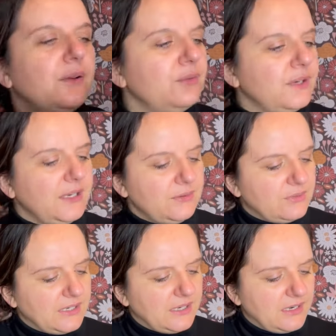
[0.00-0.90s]
Really,
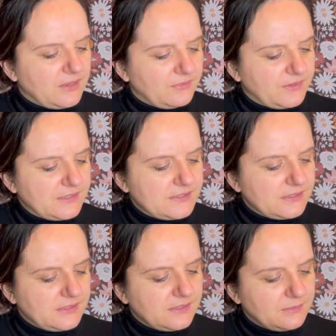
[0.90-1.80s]
really love it.
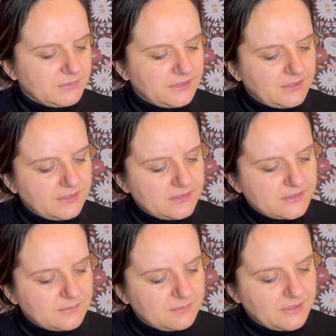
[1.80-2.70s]
But there is
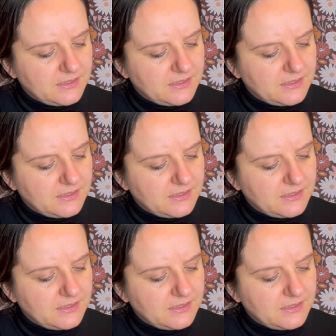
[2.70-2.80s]
some.